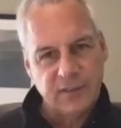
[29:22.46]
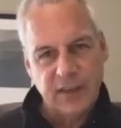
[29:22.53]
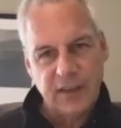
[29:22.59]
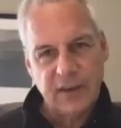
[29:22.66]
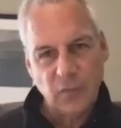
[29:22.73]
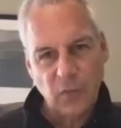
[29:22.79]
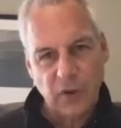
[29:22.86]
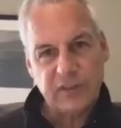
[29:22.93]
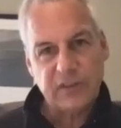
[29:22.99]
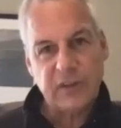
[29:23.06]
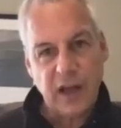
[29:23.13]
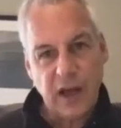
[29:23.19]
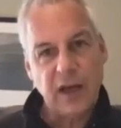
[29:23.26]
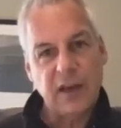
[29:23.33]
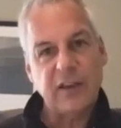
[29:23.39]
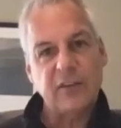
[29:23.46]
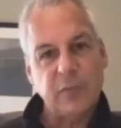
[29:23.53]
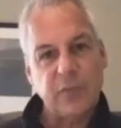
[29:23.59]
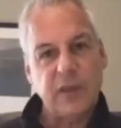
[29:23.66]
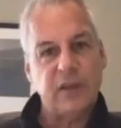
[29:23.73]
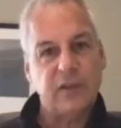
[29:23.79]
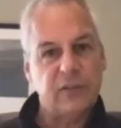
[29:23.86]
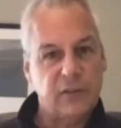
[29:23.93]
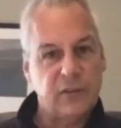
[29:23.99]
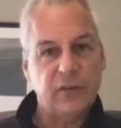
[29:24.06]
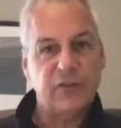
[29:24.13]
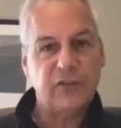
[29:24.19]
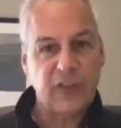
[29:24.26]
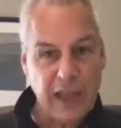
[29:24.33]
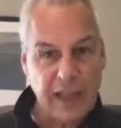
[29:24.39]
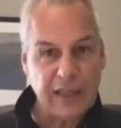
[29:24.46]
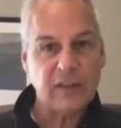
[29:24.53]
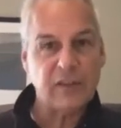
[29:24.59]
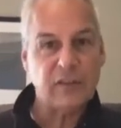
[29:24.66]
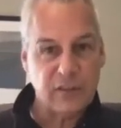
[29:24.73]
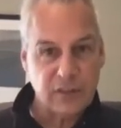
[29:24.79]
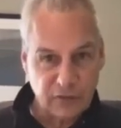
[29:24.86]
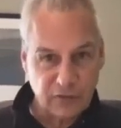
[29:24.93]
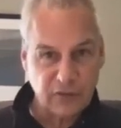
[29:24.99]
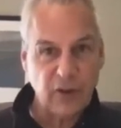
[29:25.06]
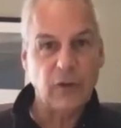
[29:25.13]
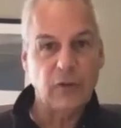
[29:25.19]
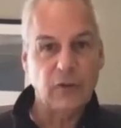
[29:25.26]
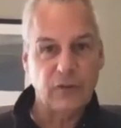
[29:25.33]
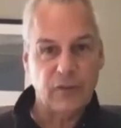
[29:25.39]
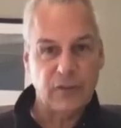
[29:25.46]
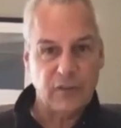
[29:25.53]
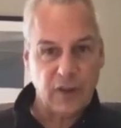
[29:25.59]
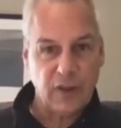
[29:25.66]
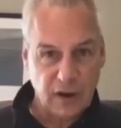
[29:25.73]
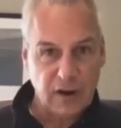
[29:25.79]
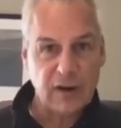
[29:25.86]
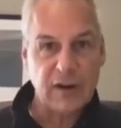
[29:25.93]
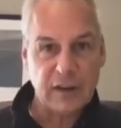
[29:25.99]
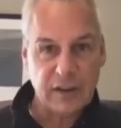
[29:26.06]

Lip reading: And it wasn't honest because there's science that shows that the heart